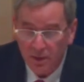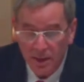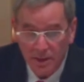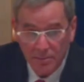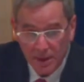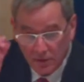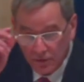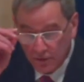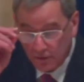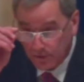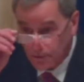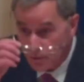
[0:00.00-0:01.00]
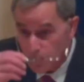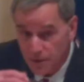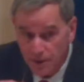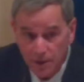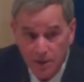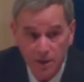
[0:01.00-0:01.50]
you'd like mentioned for
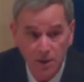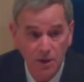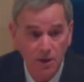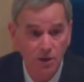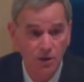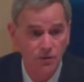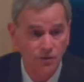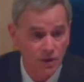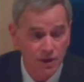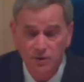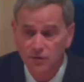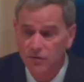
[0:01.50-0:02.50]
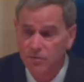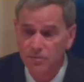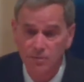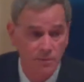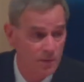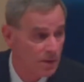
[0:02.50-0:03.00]
the yahrzeits?